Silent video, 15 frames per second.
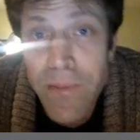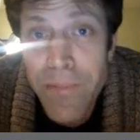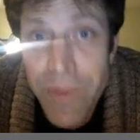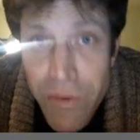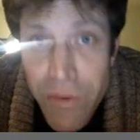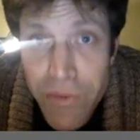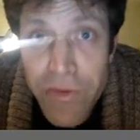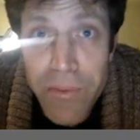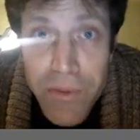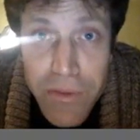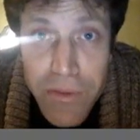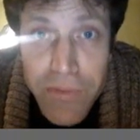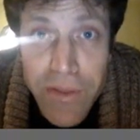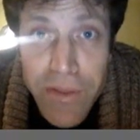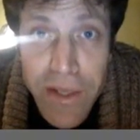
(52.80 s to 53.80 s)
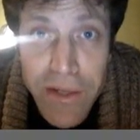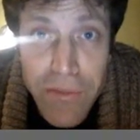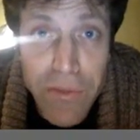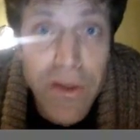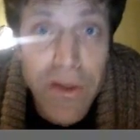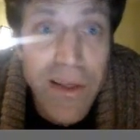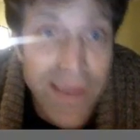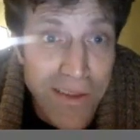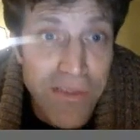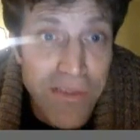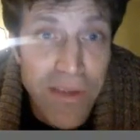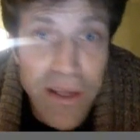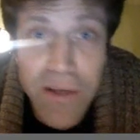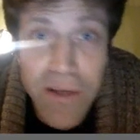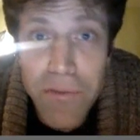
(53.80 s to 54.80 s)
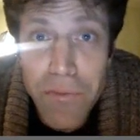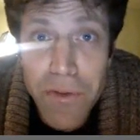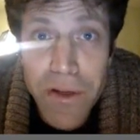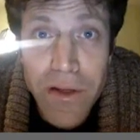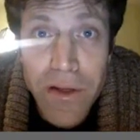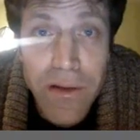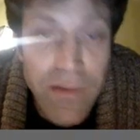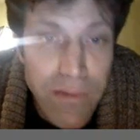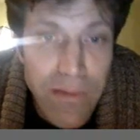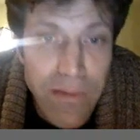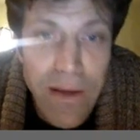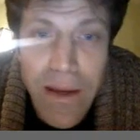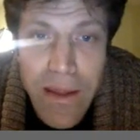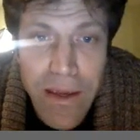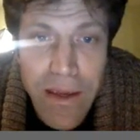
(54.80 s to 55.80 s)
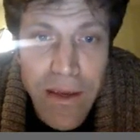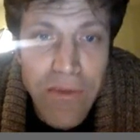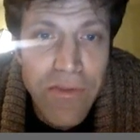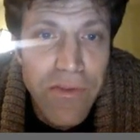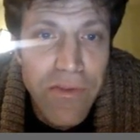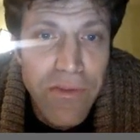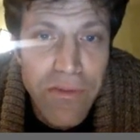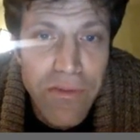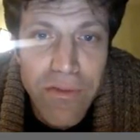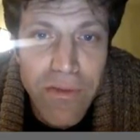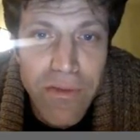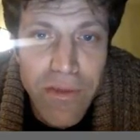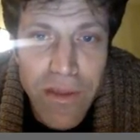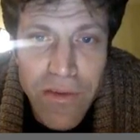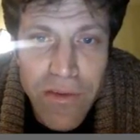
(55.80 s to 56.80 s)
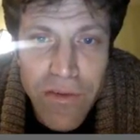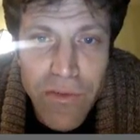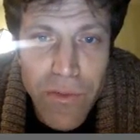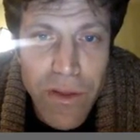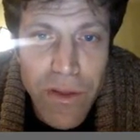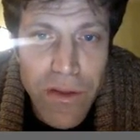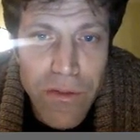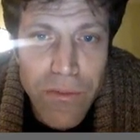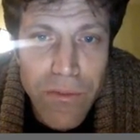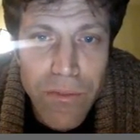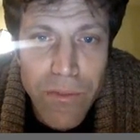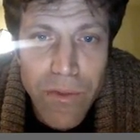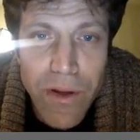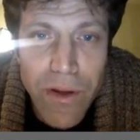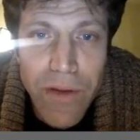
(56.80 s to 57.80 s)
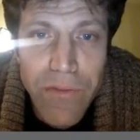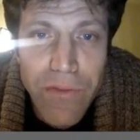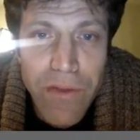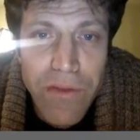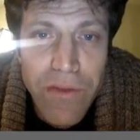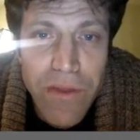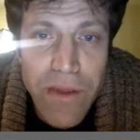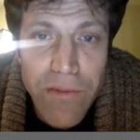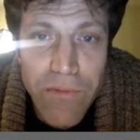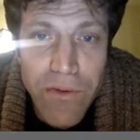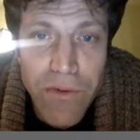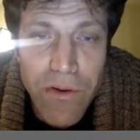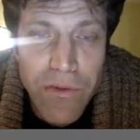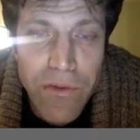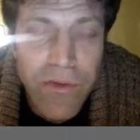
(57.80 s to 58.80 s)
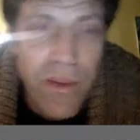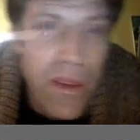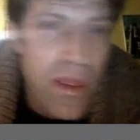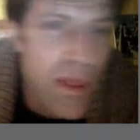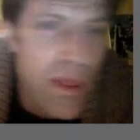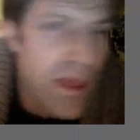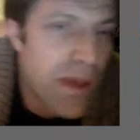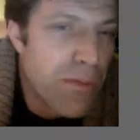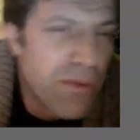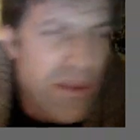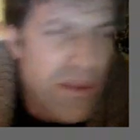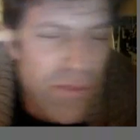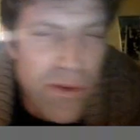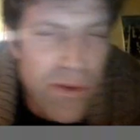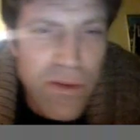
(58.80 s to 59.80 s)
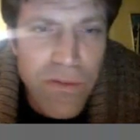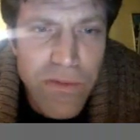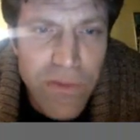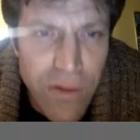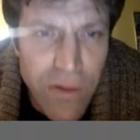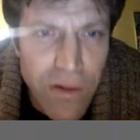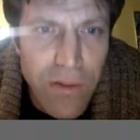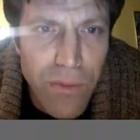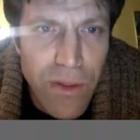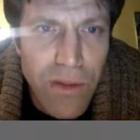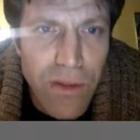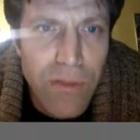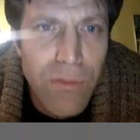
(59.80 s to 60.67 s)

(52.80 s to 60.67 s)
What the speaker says: The reciprocal of -1 is -1. In any case, this is what you want as the inverse. I believe what you started with